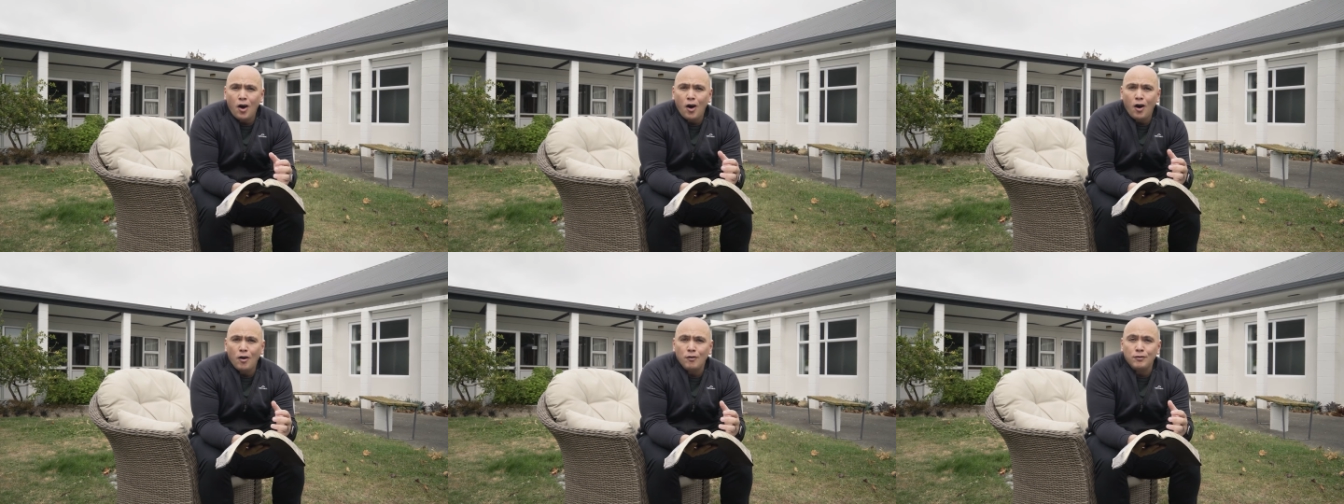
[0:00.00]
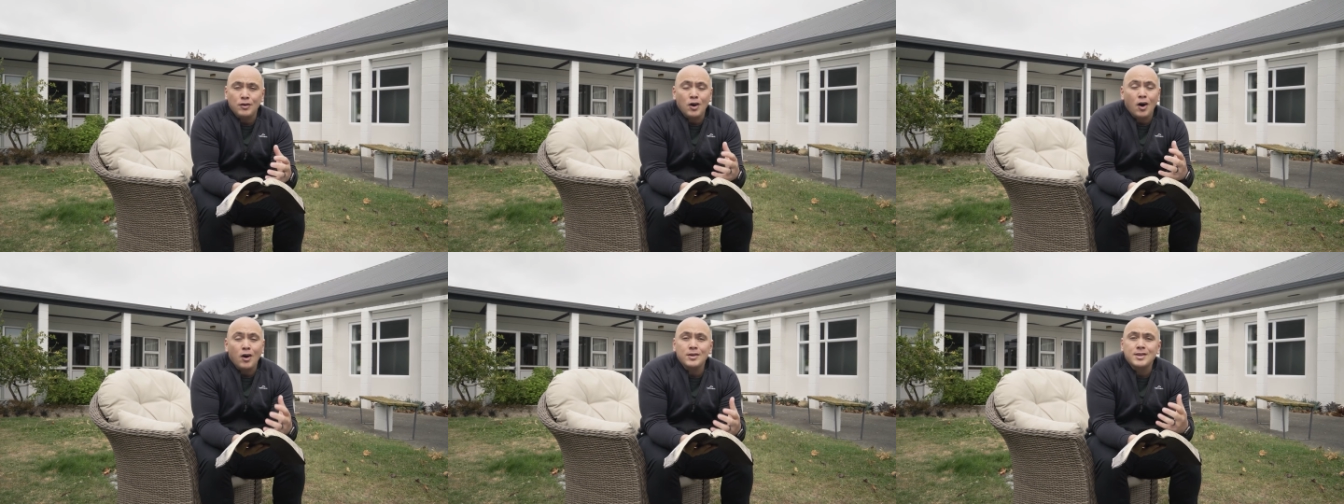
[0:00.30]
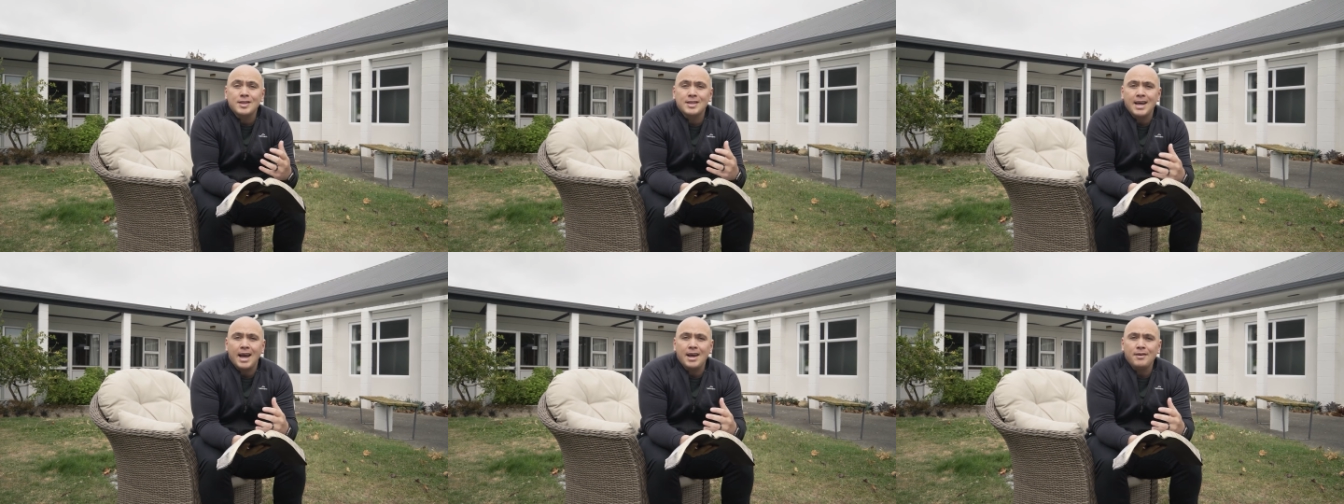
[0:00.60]
of God
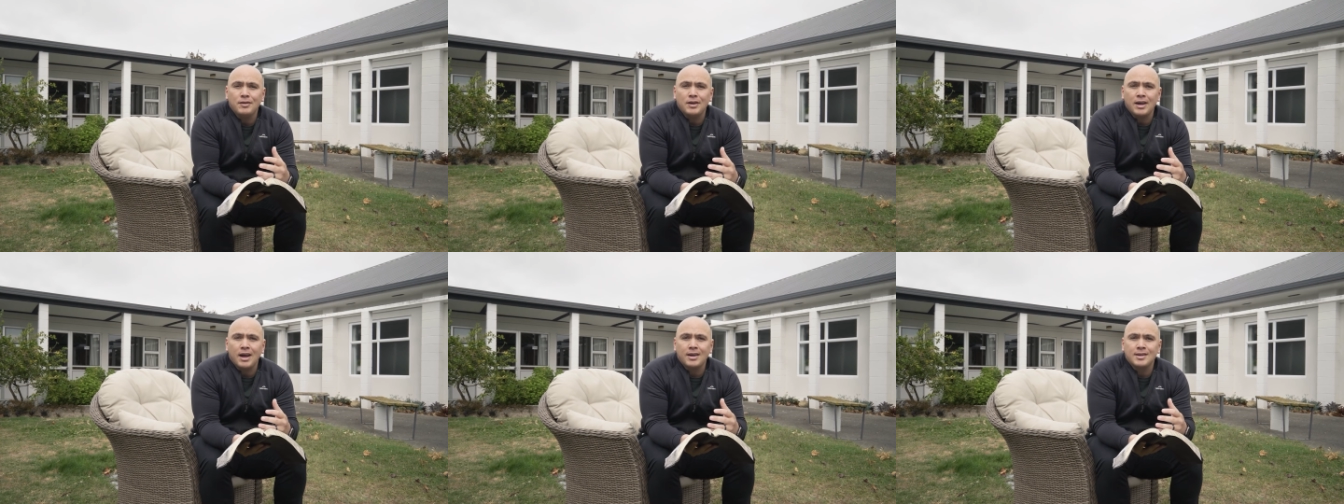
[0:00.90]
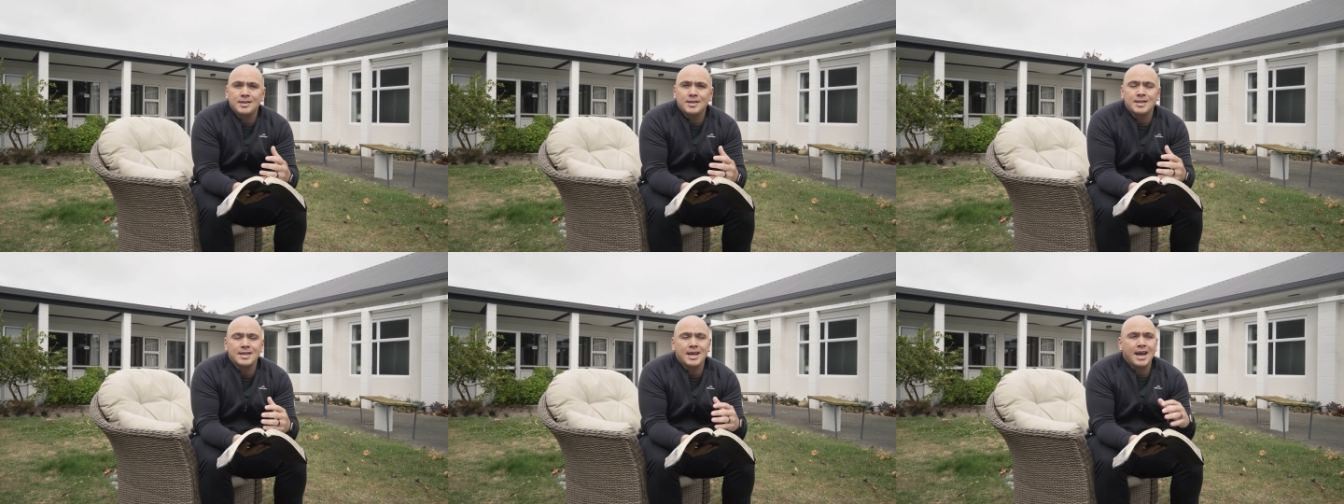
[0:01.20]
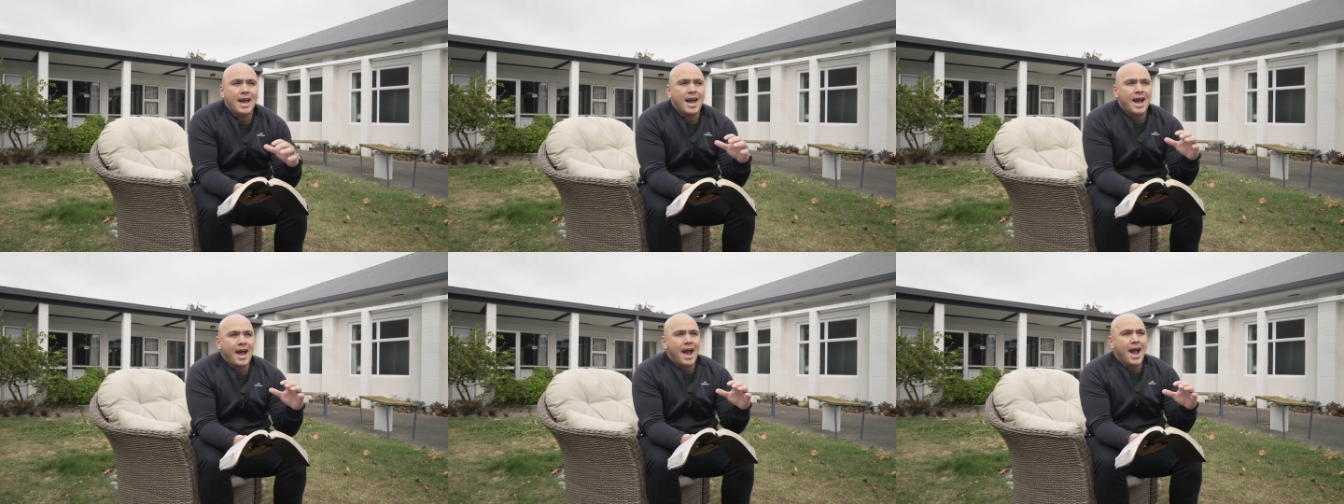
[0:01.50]
saving us,
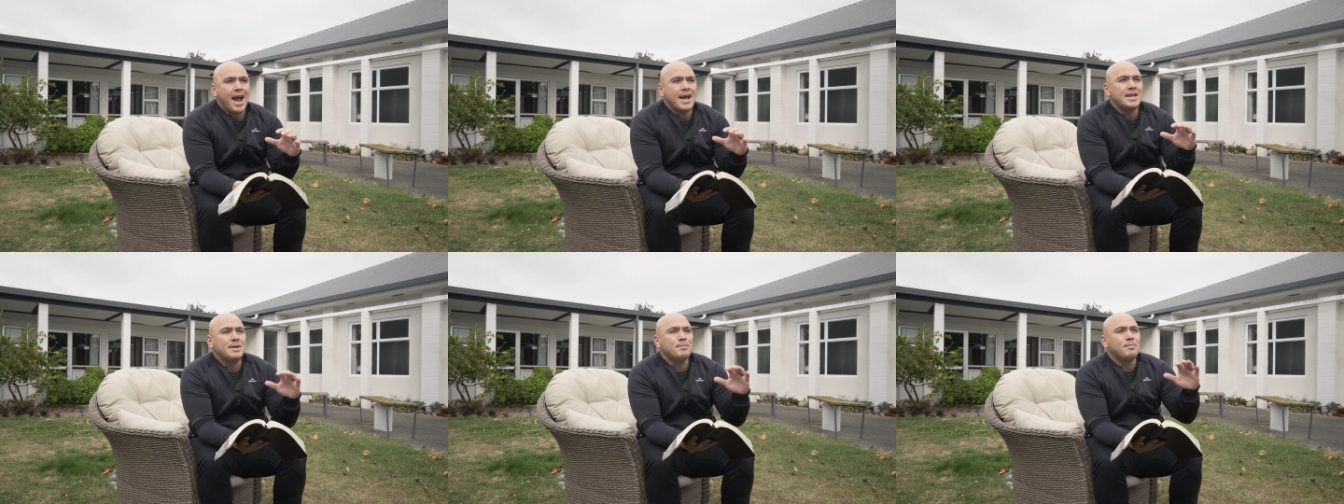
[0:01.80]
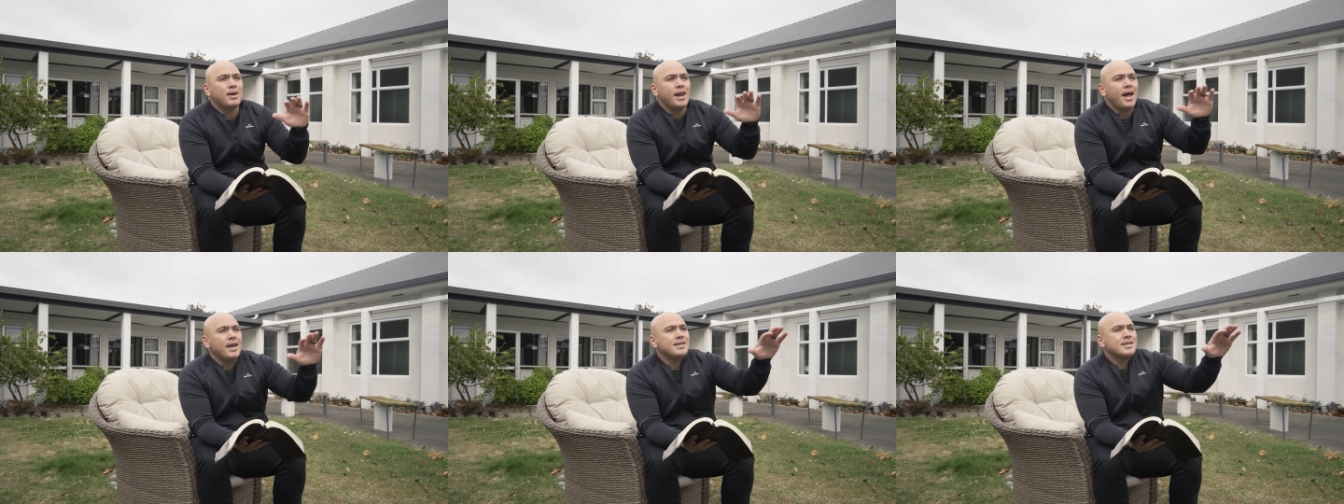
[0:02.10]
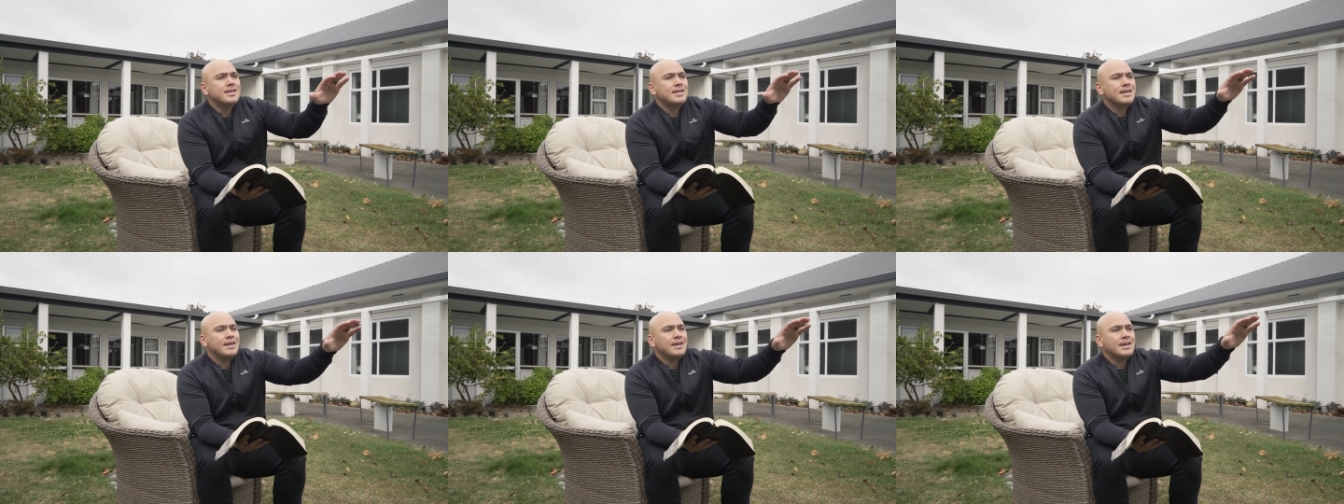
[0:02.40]
and he
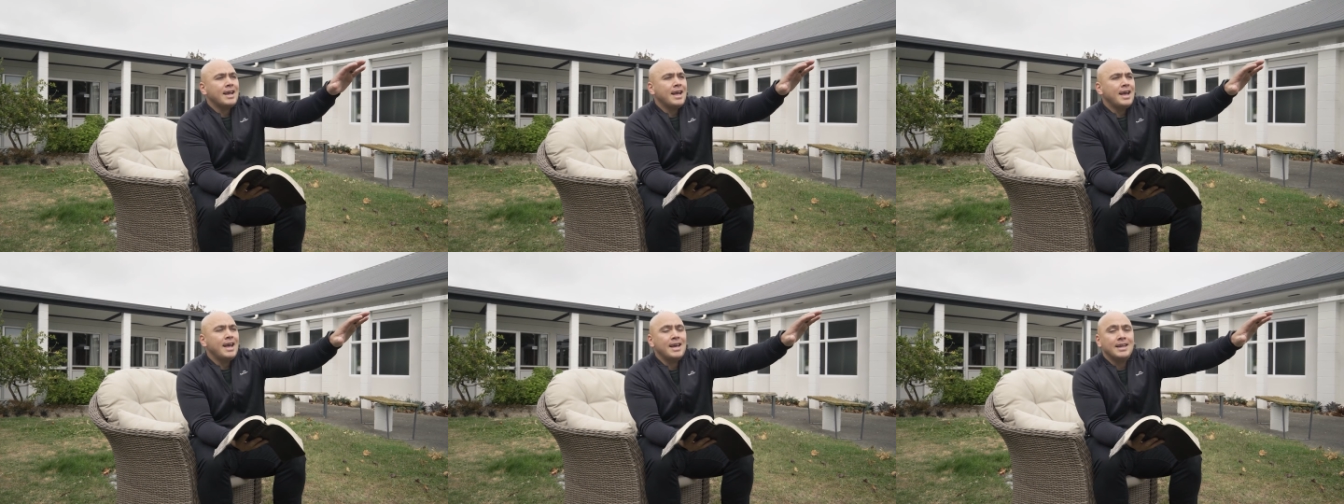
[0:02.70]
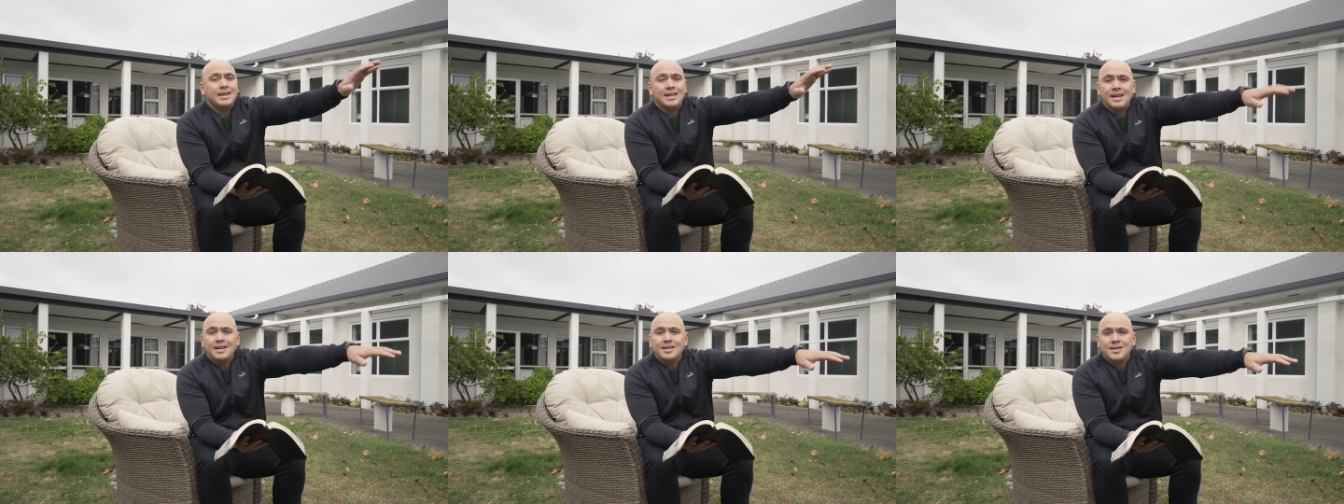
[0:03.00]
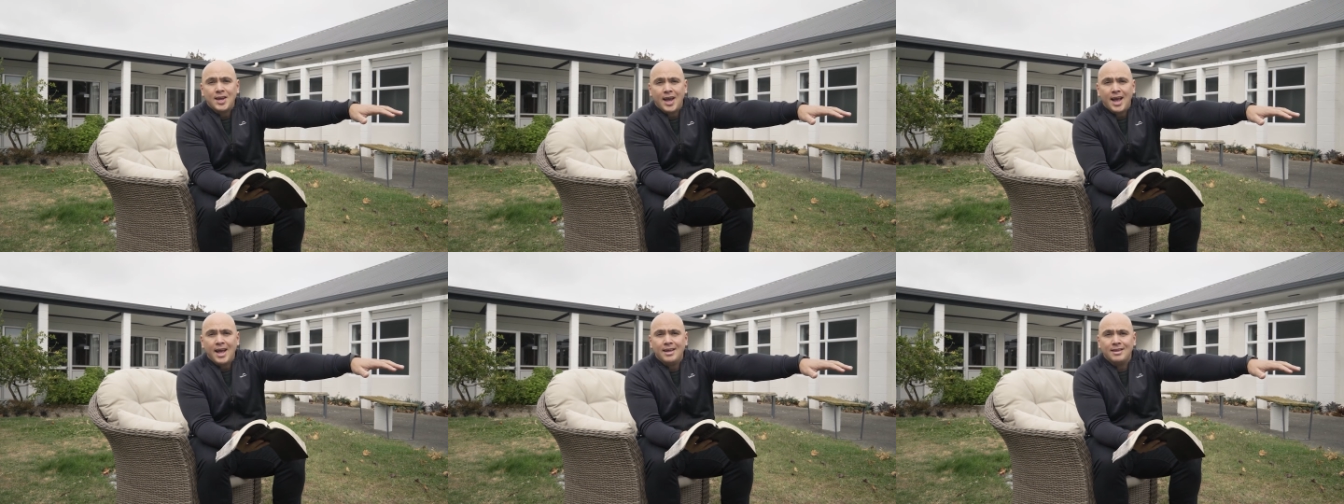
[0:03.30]
places it in
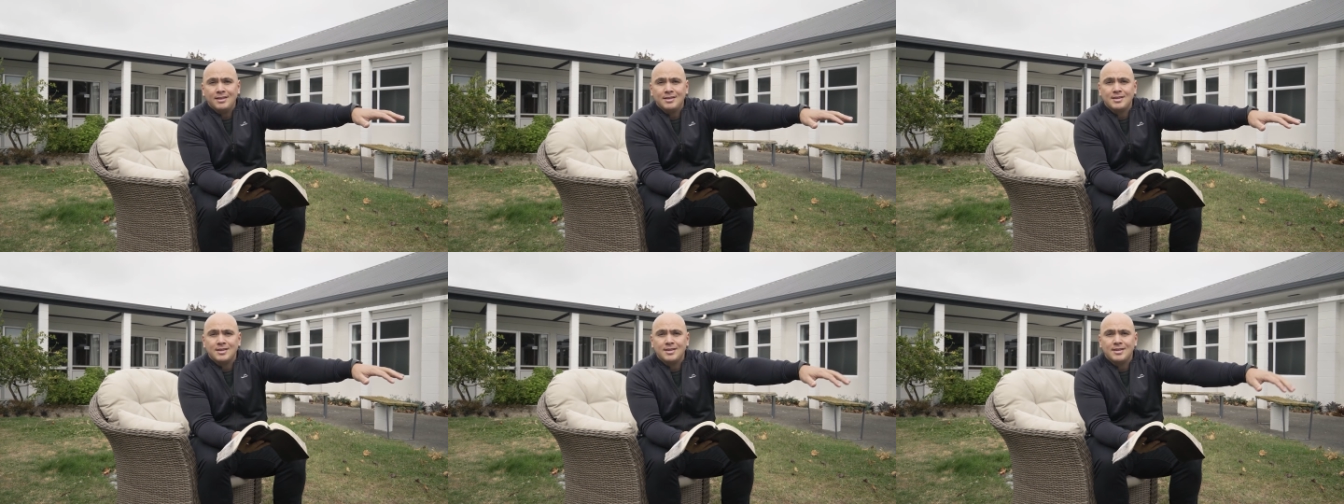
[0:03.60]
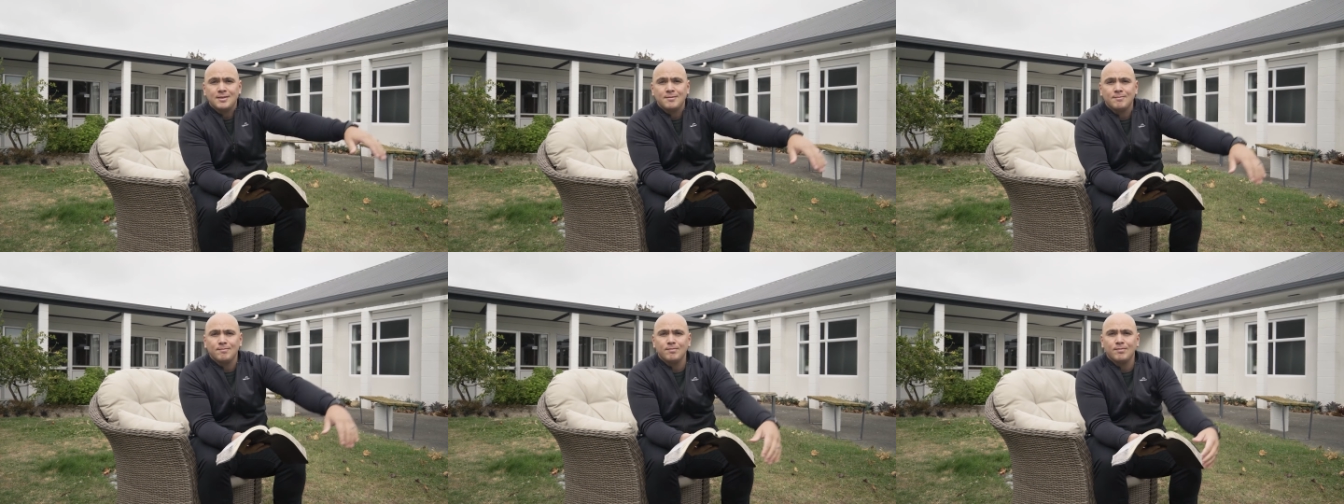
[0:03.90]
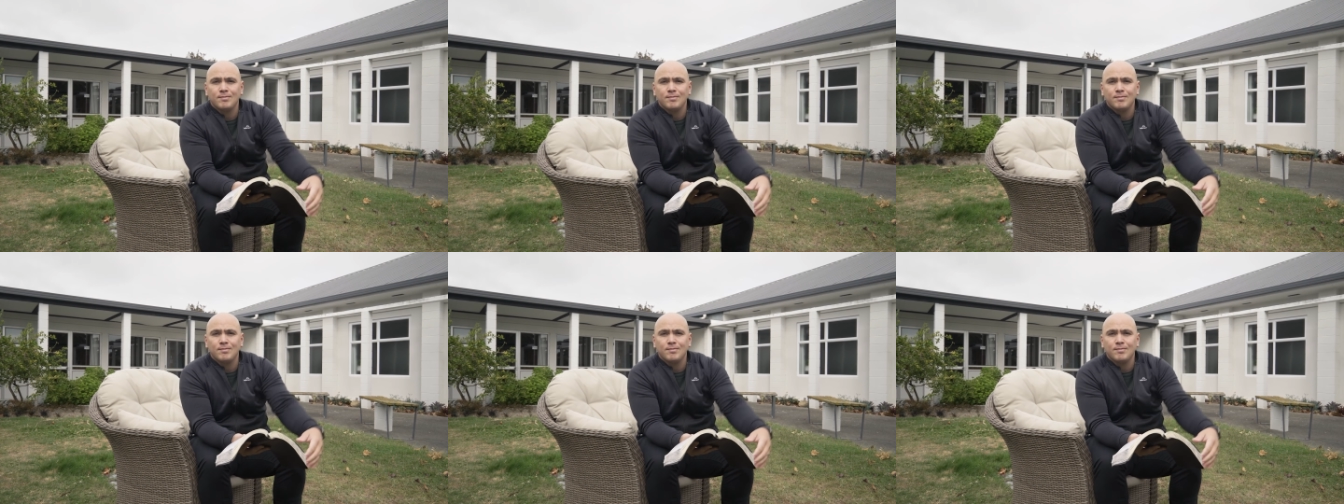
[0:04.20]
his hands.